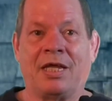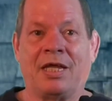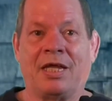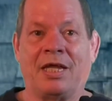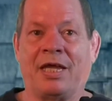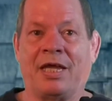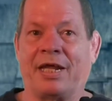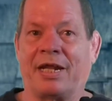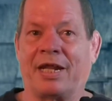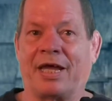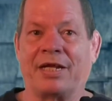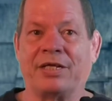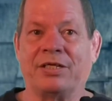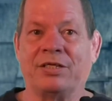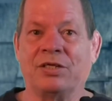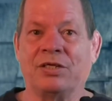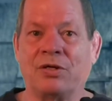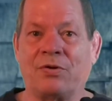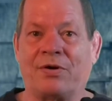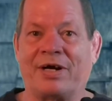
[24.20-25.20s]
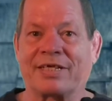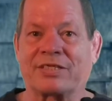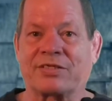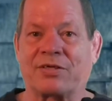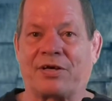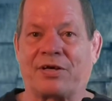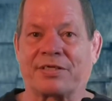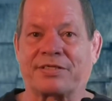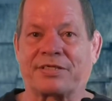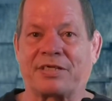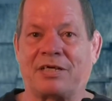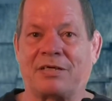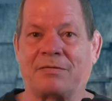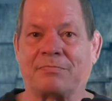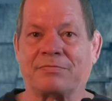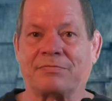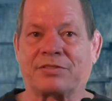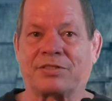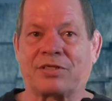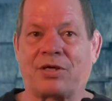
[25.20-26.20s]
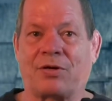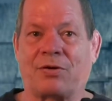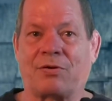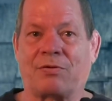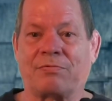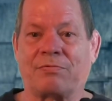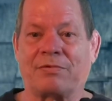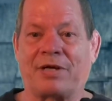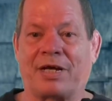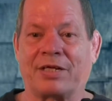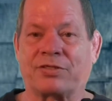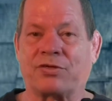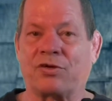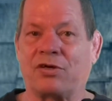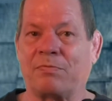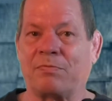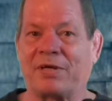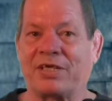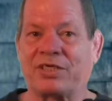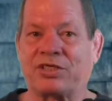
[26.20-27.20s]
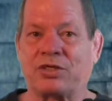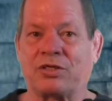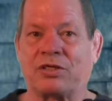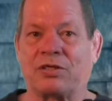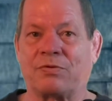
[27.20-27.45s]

And I knew I saw something, so I turned my chair